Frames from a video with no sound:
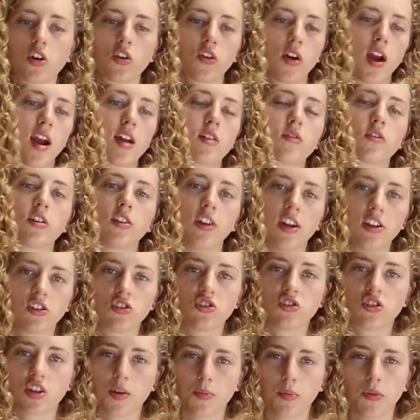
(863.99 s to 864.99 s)
Create a
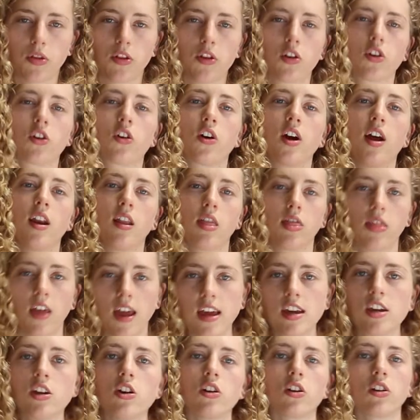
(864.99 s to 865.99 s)
relationship with your grid,
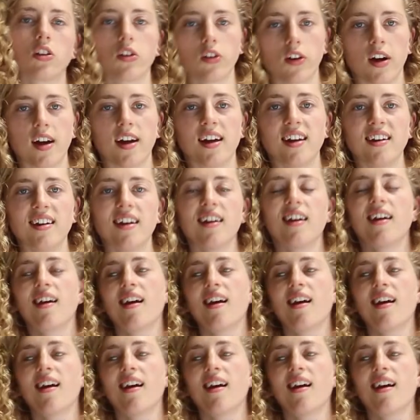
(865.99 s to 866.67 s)
thank your grid,